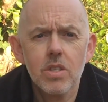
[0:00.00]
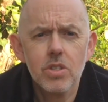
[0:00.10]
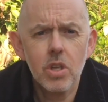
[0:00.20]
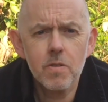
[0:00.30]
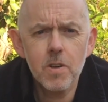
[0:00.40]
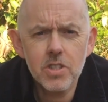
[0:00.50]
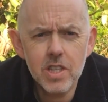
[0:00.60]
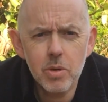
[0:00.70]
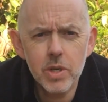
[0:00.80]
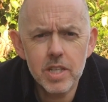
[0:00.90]
So the first
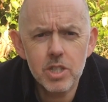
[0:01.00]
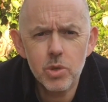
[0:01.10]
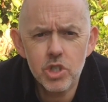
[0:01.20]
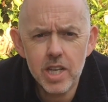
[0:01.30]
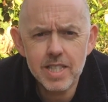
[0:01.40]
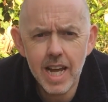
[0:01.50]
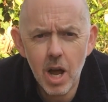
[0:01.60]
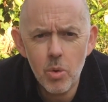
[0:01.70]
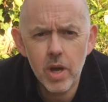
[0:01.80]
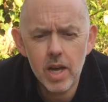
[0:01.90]
thing we need to address
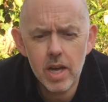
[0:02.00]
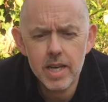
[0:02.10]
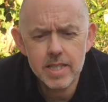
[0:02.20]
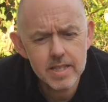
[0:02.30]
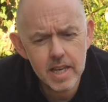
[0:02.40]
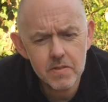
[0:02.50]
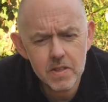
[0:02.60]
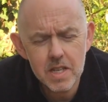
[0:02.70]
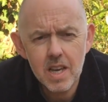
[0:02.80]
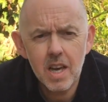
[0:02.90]
now is
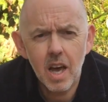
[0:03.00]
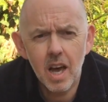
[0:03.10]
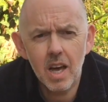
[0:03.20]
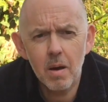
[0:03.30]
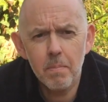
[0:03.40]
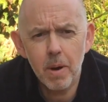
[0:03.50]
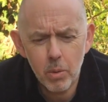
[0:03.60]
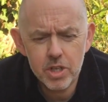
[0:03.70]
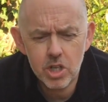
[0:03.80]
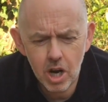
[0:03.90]
safety. By
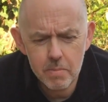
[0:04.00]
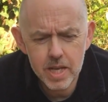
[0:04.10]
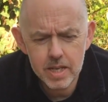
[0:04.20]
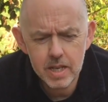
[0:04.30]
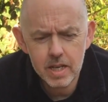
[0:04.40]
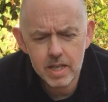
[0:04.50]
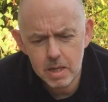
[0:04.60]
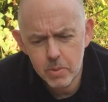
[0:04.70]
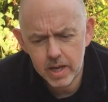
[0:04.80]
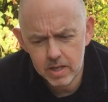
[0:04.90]
which I mean
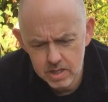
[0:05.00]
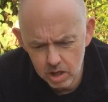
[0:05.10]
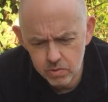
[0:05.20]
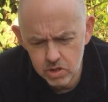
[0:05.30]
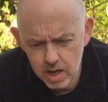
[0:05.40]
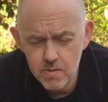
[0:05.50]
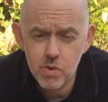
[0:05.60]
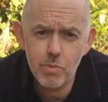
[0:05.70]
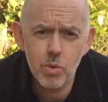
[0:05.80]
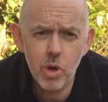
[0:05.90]
keeping ourselves safe
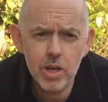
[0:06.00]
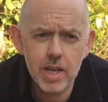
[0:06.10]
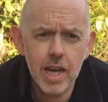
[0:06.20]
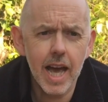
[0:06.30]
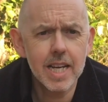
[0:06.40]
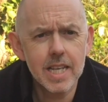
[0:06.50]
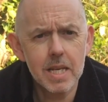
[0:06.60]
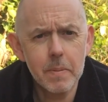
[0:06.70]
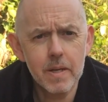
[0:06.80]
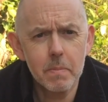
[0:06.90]
when we're working and
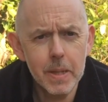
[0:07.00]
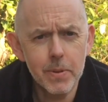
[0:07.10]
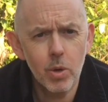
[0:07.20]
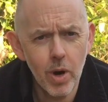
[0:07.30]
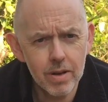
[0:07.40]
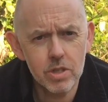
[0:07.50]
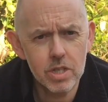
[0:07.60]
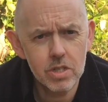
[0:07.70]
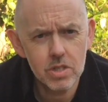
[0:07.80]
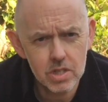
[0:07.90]
keeping the people around
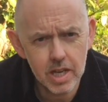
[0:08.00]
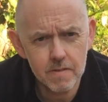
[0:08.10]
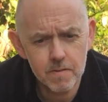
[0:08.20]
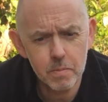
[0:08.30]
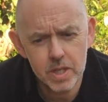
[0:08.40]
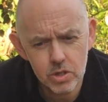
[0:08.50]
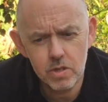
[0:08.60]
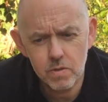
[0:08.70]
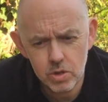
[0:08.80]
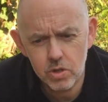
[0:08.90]
us safe, because
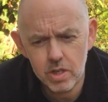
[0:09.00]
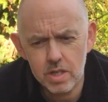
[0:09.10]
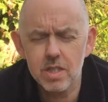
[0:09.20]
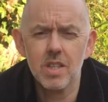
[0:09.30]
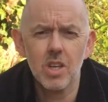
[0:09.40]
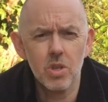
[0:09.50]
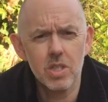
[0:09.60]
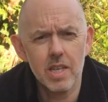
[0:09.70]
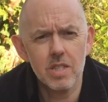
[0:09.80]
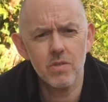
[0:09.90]
if you're doing this in the
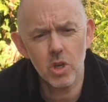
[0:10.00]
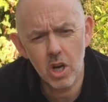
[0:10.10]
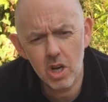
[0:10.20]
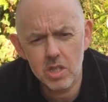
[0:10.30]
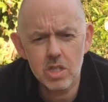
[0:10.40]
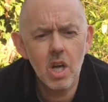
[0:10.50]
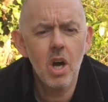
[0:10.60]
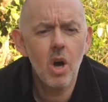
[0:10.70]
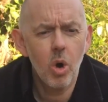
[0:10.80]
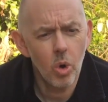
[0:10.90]
context of your garden
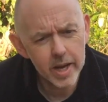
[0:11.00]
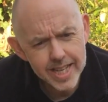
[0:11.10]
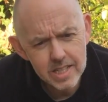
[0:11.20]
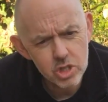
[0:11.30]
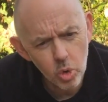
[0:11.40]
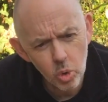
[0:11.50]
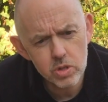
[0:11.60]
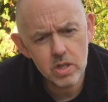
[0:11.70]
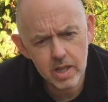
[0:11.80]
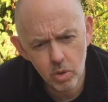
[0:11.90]
or
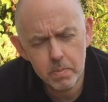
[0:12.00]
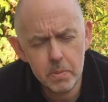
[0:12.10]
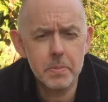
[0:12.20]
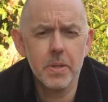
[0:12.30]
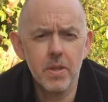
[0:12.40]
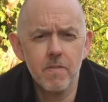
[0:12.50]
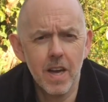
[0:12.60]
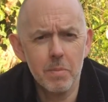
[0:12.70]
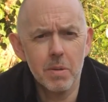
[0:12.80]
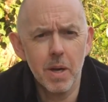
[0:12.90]
indoors, there will probably be other
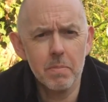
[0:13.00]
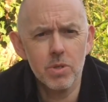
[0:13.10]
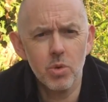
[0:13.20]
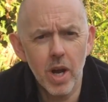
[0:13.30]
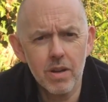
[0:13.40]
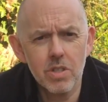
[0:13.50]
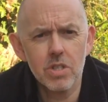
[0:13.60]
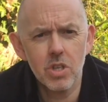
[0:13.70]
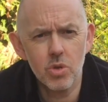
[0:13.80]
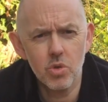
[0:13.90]
family members around,
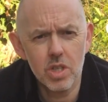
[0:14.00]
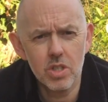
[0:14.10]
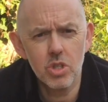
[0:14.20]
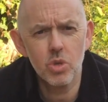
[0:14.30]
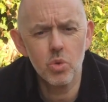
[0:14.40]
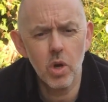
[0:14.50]
so you need to